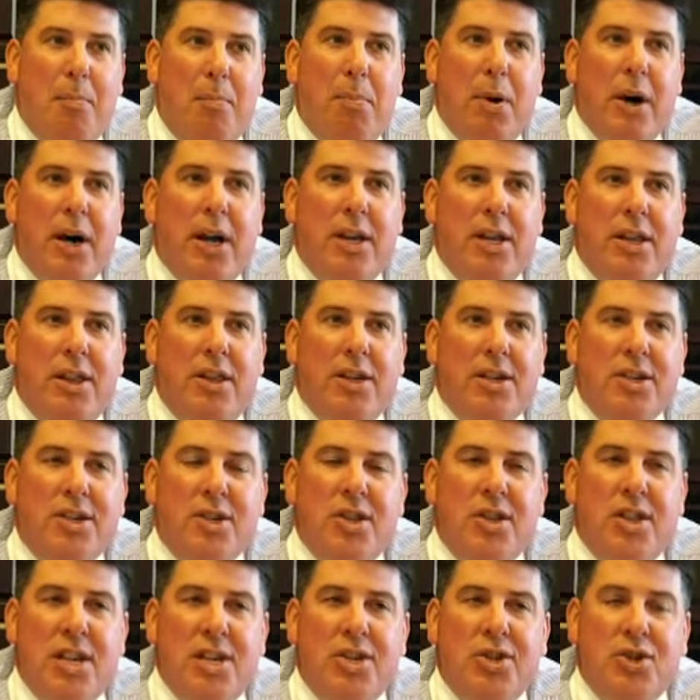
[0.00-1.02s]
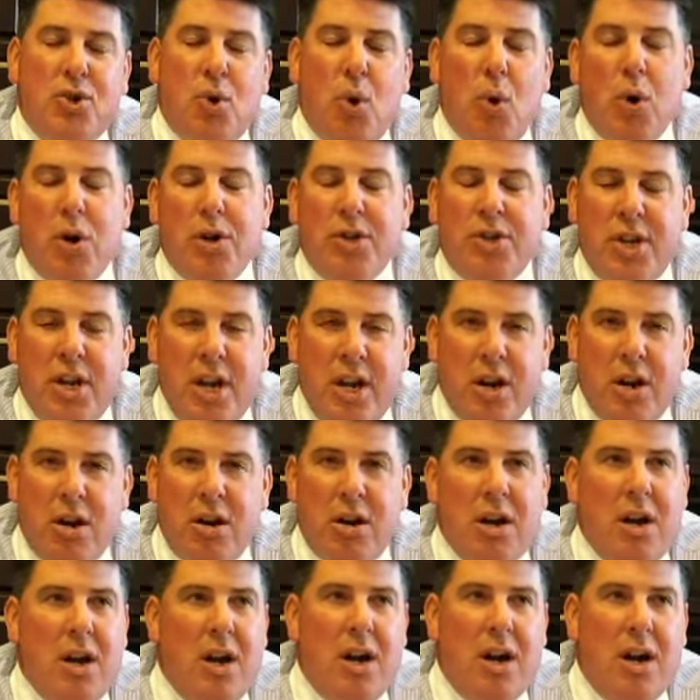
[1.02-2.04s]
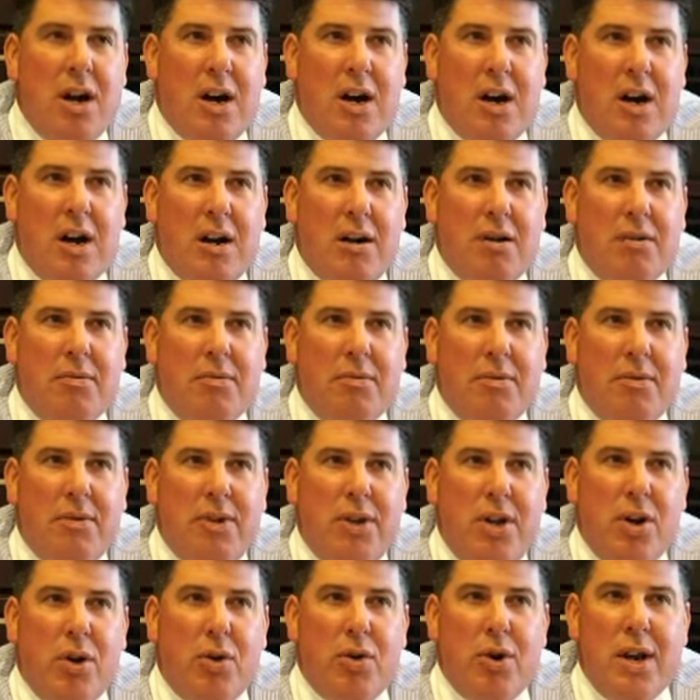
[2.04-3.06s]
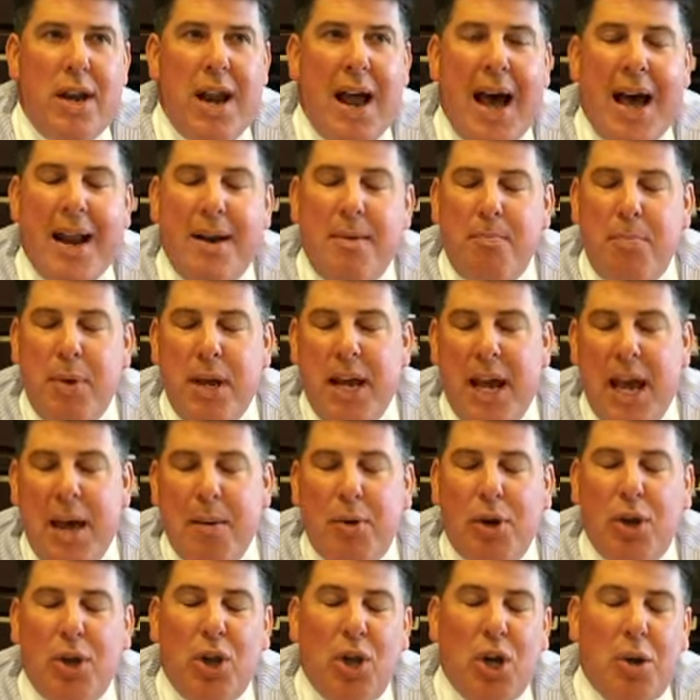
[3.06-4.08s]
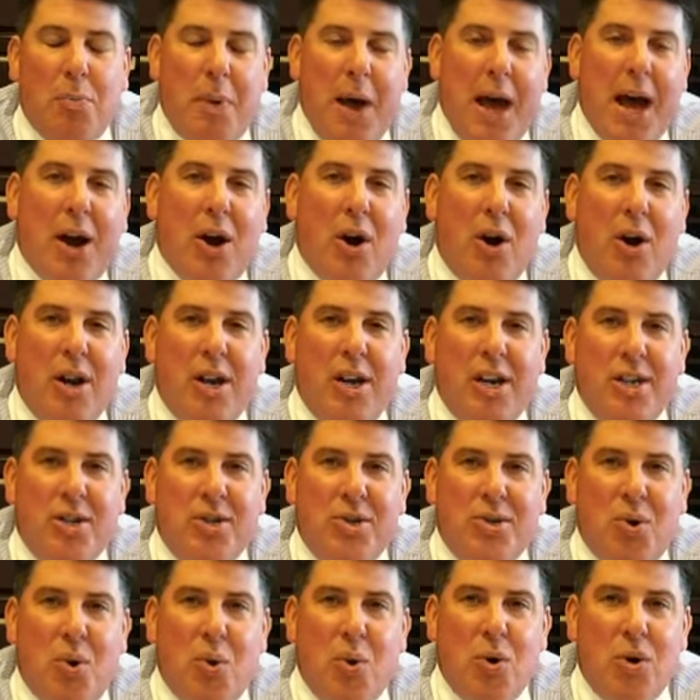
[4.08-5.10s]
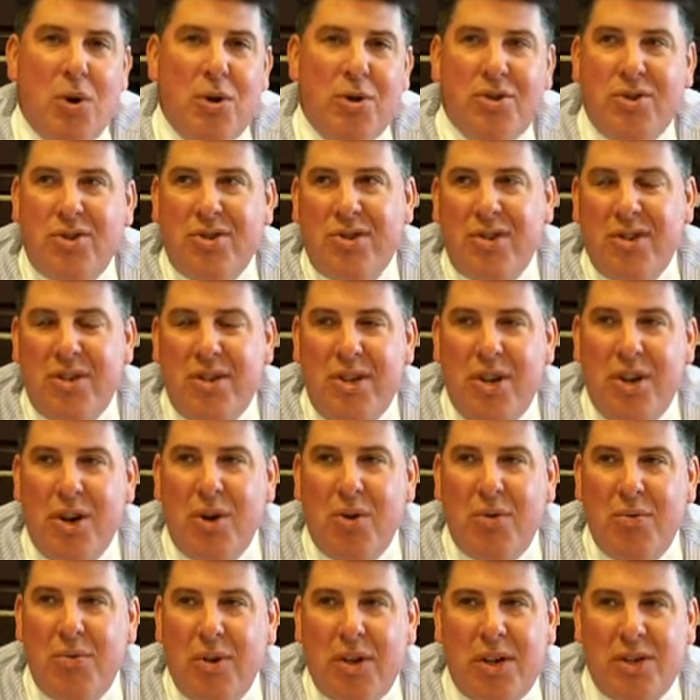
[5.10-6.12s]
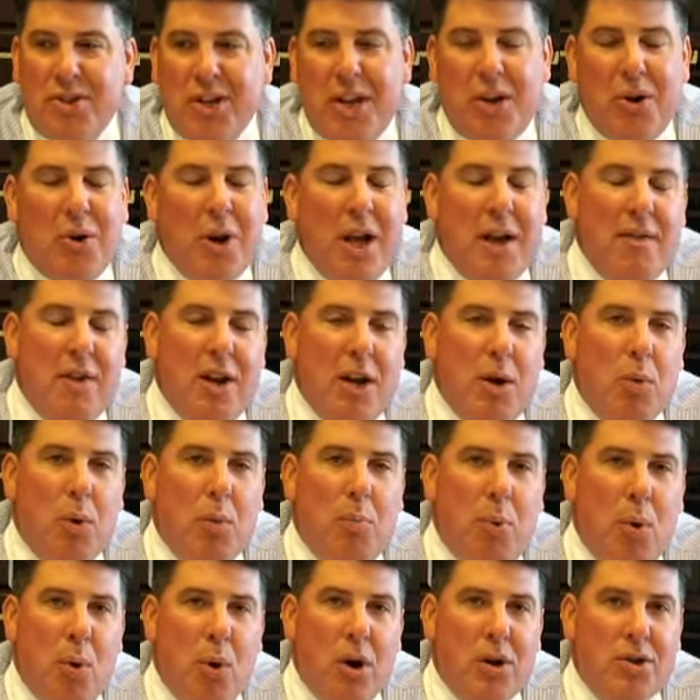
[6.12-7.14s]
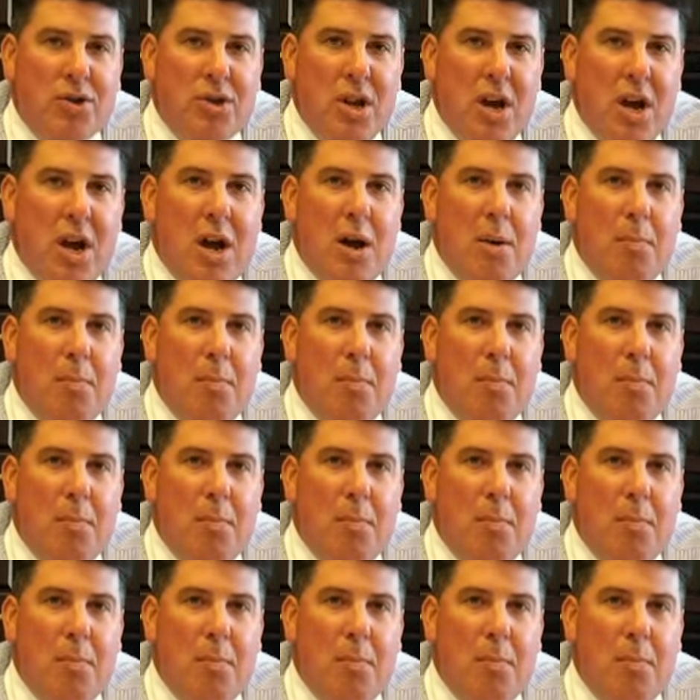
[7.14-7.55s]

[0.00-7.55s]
But these scores here, not being able to look back on any scores, because I don't have any reports,